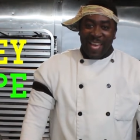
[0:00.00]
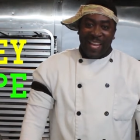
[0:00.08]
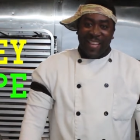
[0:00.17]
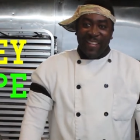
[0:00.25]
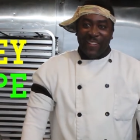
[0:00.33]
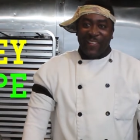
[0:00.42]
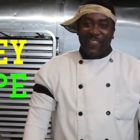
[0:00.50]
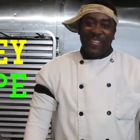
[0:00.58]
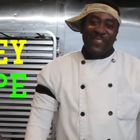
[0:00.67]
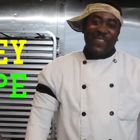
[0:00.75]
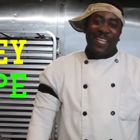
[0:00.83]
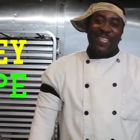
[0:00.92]
Hello
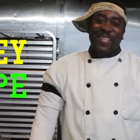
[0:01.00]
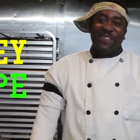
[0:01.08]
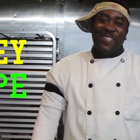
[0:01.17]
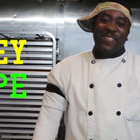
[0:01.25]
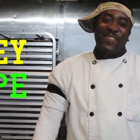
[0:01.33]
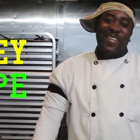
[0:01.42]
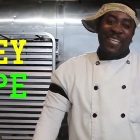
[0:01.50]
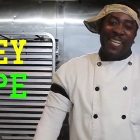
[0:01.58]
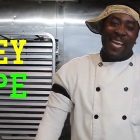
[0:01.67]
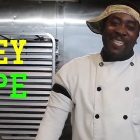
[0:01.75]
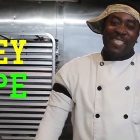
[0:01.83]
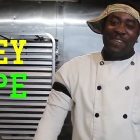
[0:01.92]
and welcome to Cook It
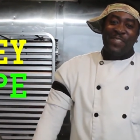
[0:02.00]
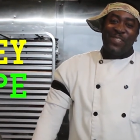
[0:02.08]
Like Chef